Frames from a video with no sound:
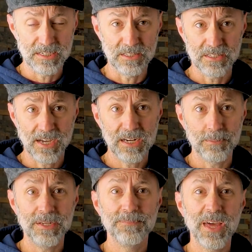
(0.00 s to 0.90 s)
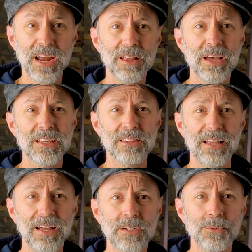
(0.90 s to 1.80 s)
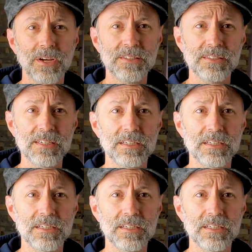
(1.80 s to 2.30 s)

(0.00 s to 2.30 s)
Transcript: to the side of me, and I like what I see.